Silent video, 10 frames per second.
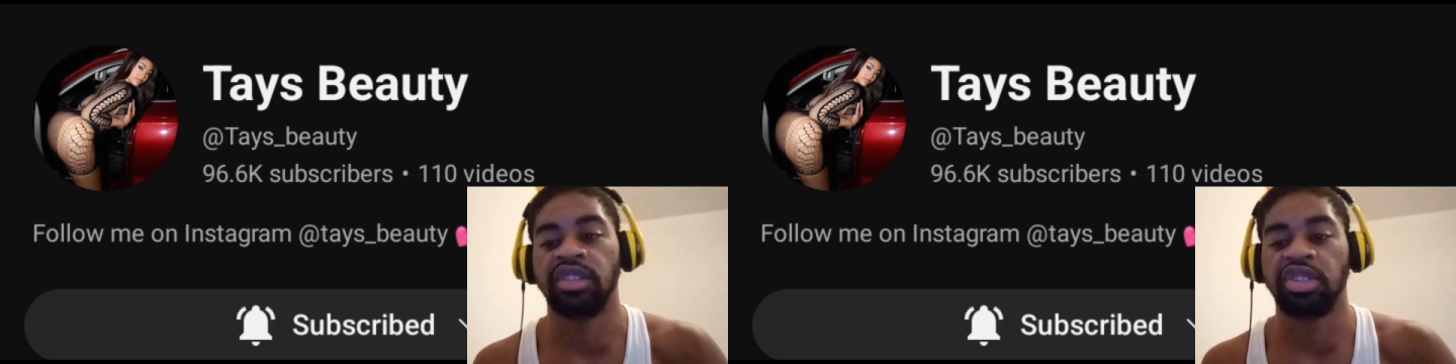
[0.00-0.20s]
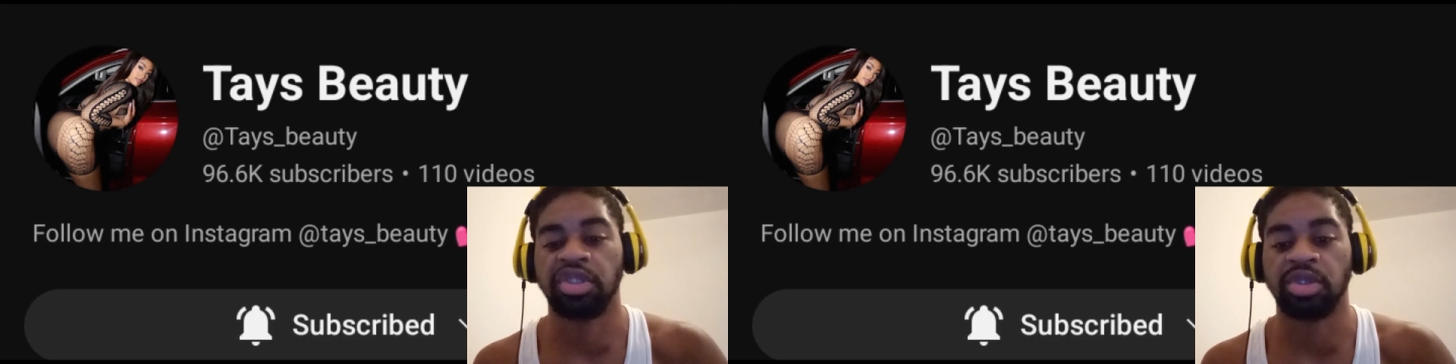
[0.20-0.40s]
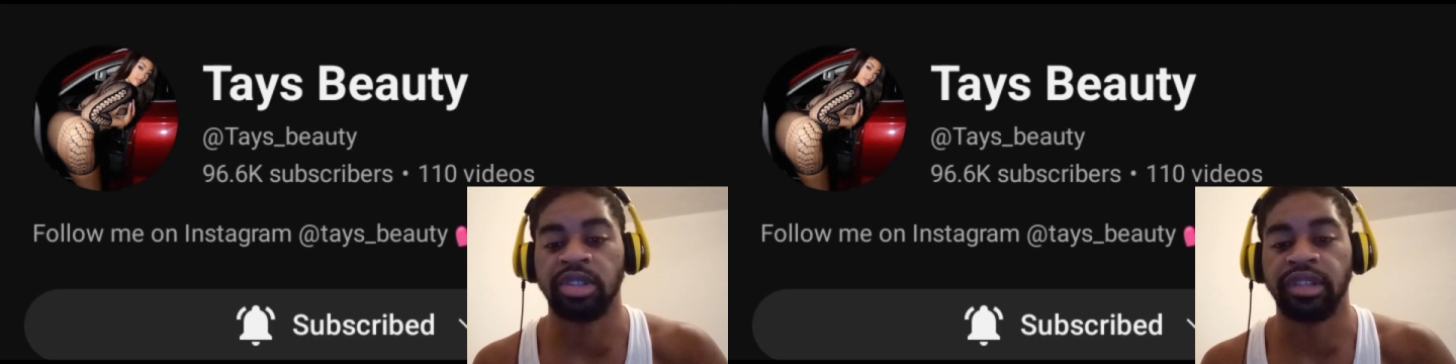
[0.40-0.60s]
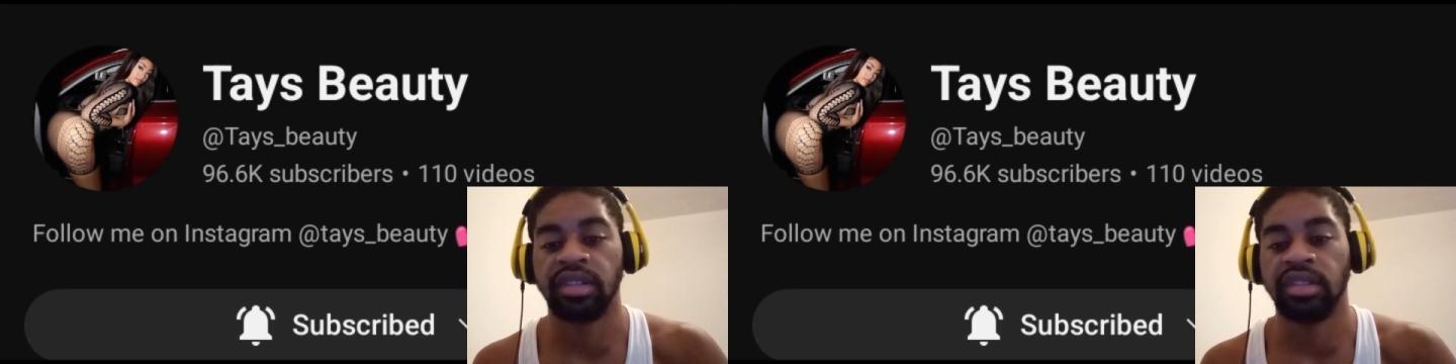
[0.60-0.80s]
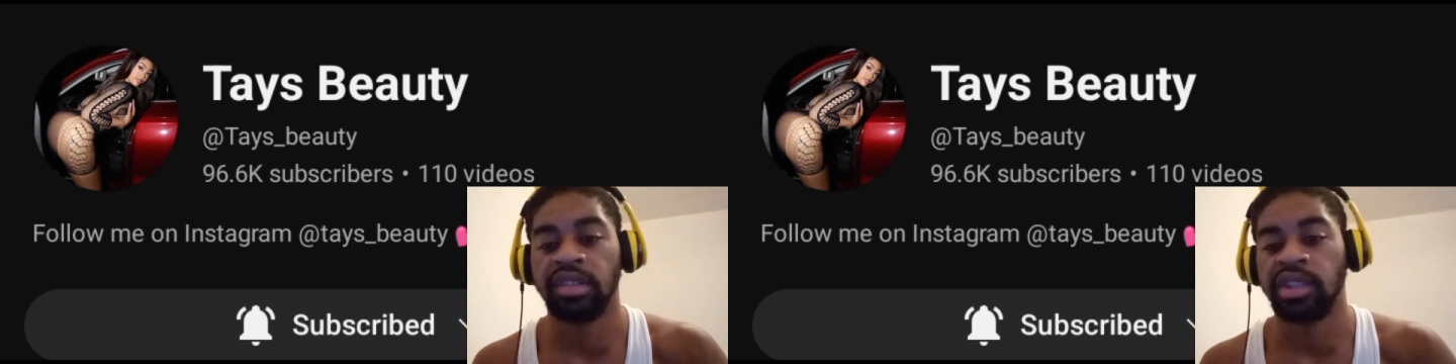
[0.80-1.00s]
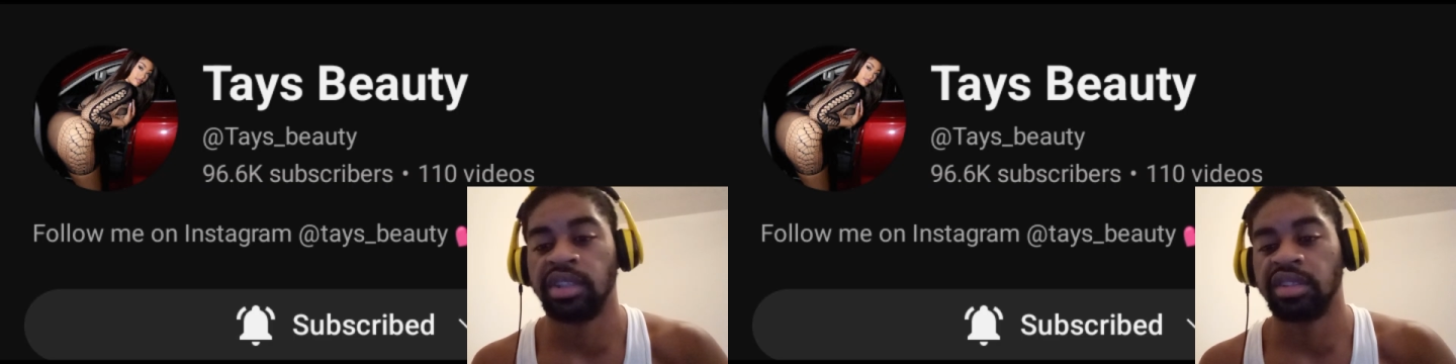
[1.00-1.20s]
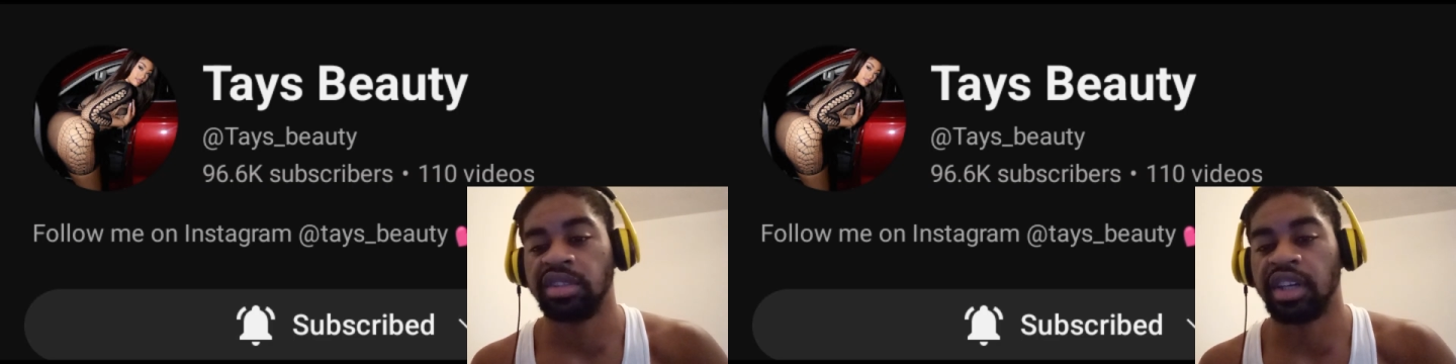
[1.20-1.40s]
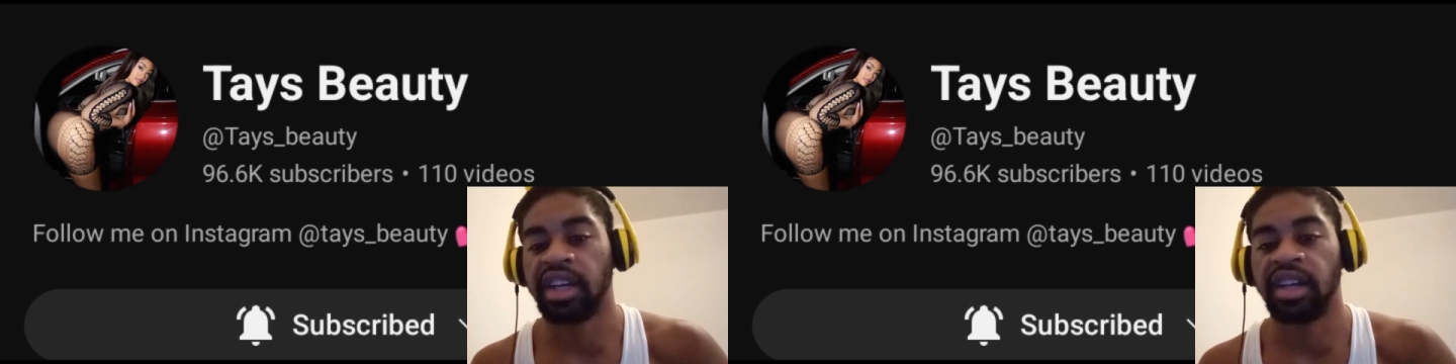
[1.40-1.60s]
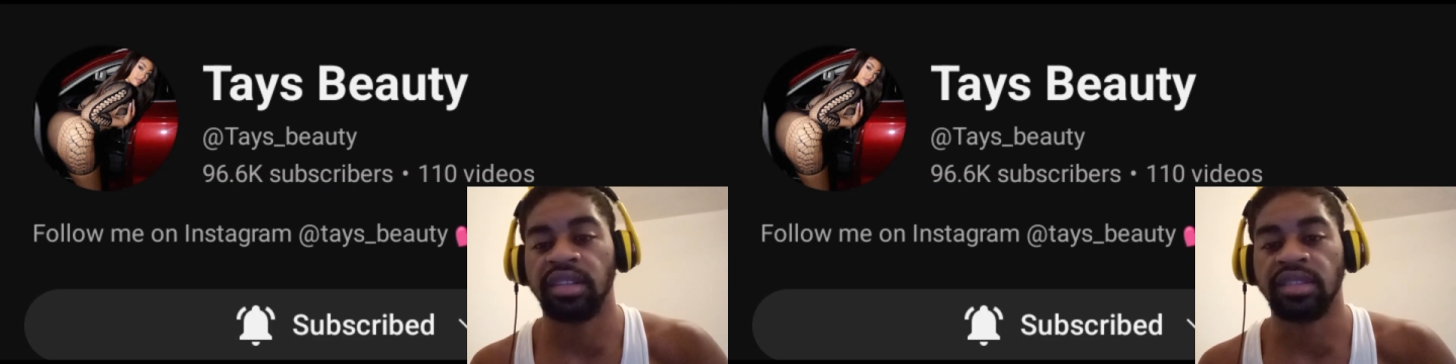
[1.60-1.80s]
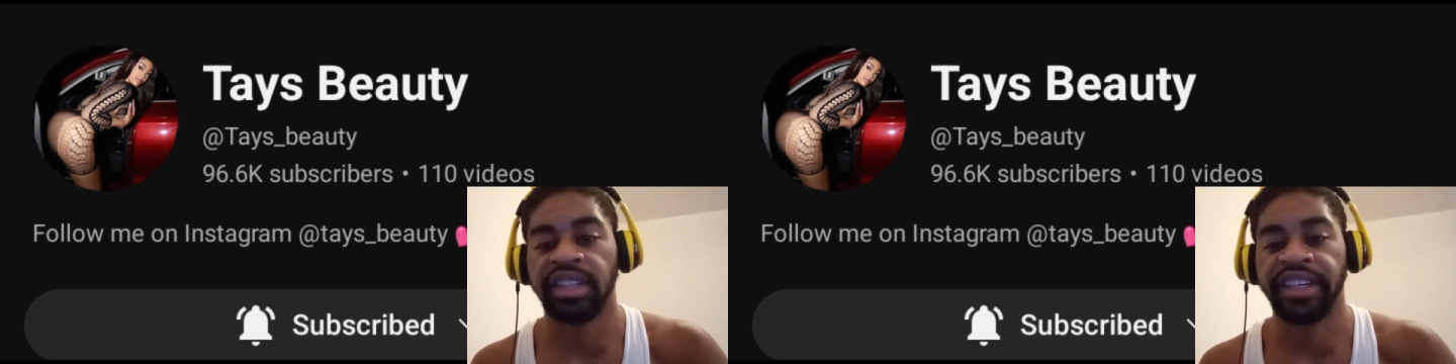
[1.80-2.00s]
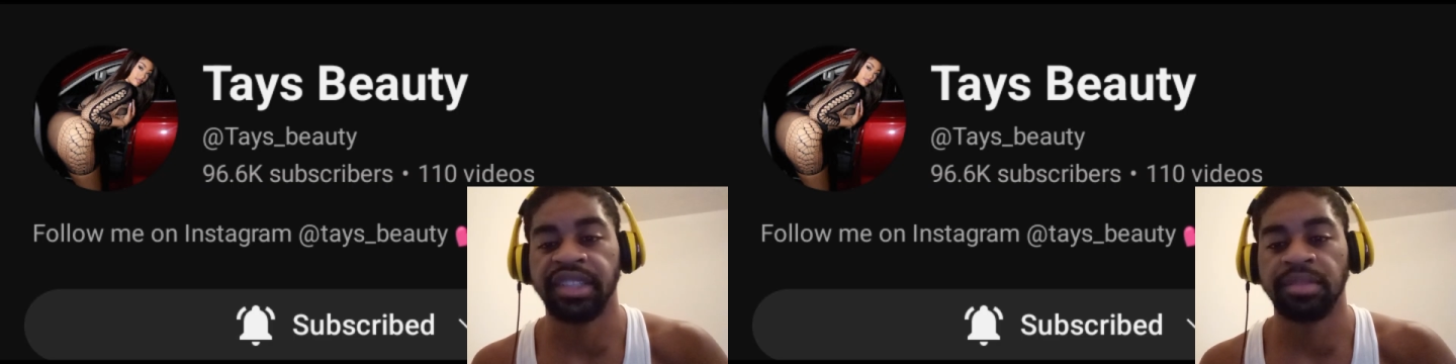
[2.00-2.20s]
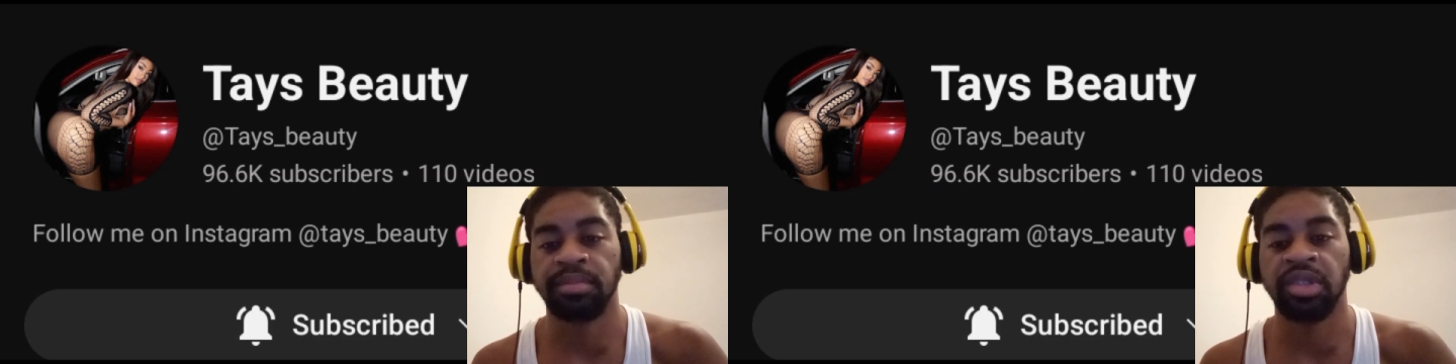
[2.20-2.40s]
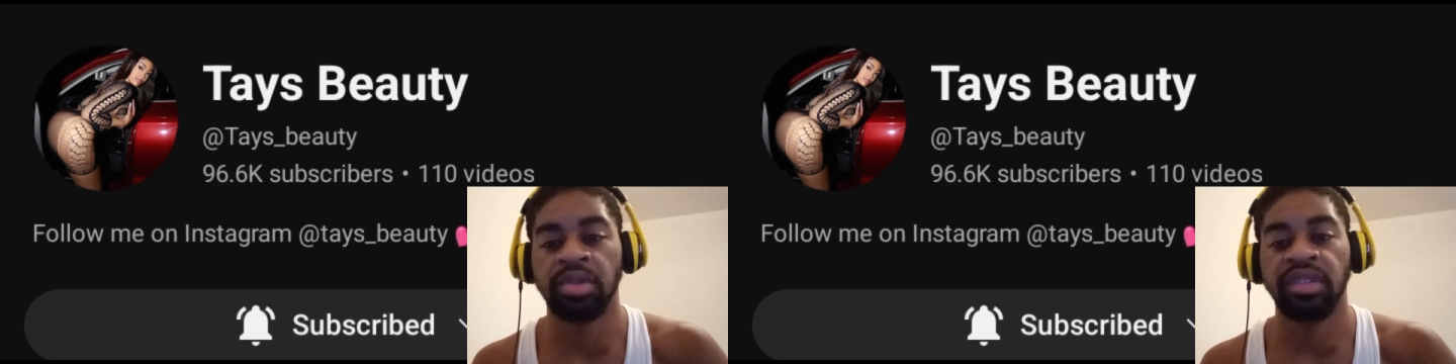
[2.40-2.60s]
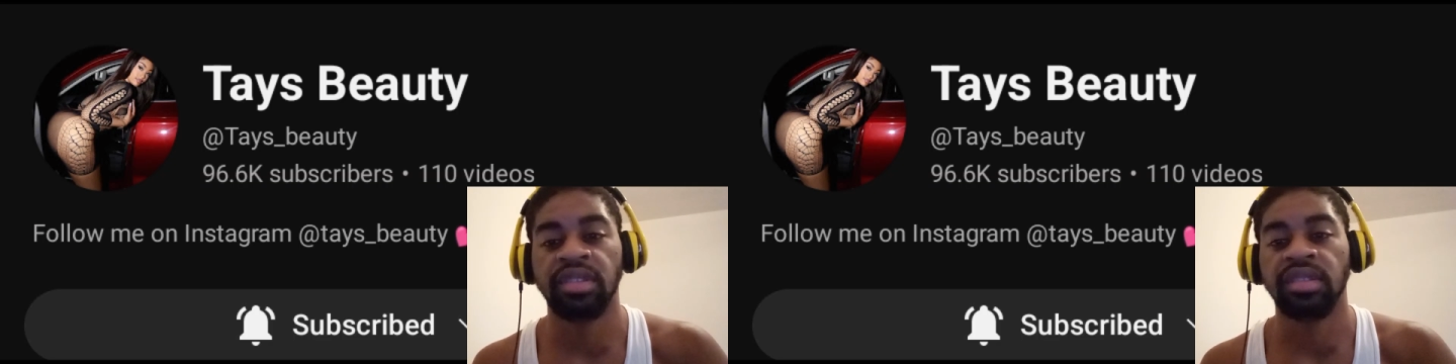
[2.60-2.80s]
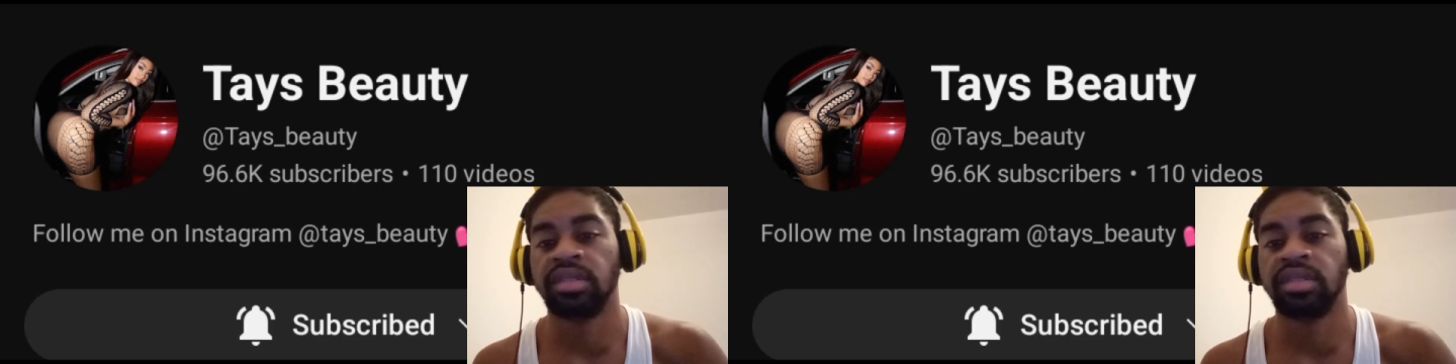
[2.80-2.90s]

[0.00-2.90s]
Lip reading: of short. Shout out to Taze Beauty.